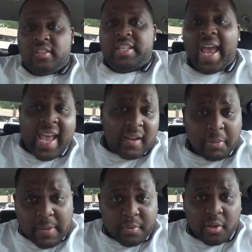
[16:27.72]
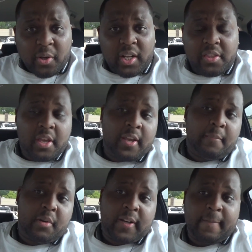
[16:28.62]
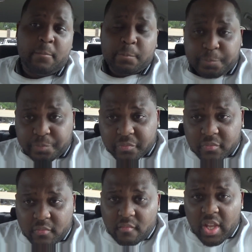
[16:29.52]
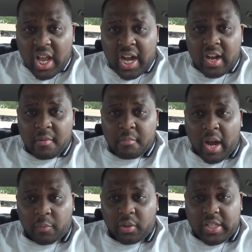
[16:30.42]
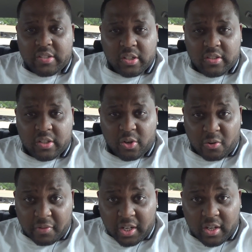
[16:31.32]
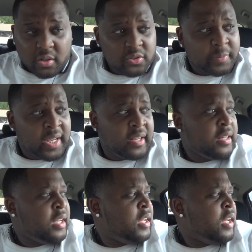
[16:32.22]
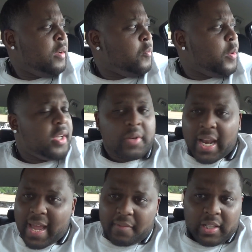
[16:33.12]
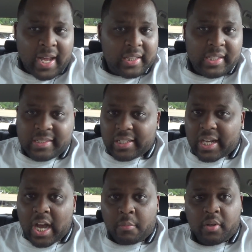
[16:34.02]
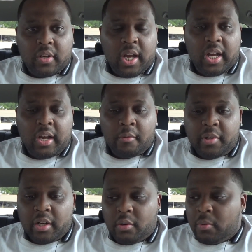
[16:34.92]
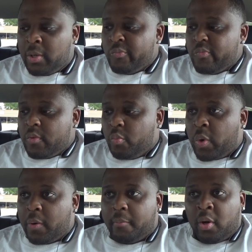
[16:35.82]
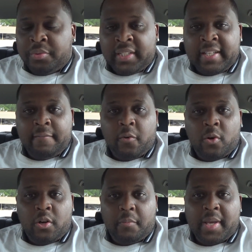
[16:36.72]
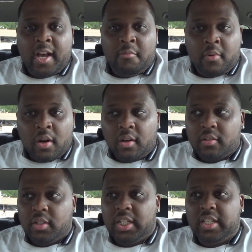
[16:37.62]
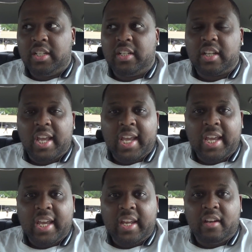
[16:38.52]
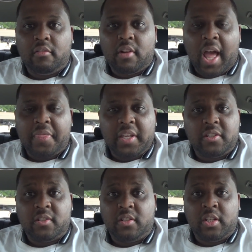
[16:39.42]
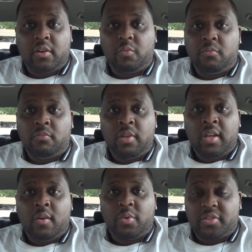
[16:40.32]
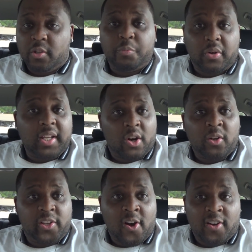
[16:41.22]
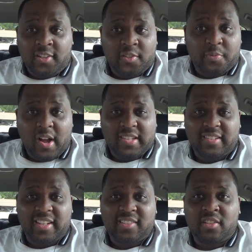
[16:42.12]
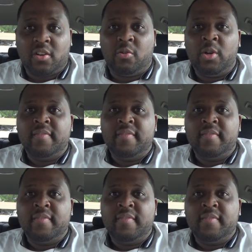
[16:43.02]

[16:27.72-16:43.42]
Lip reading: tag people or anything, but I really took to your videos, man. We kind of have a lot of things in common. You know, we were both at that 400-pound mark, and I think you know, we're still pretty early on in this process. So,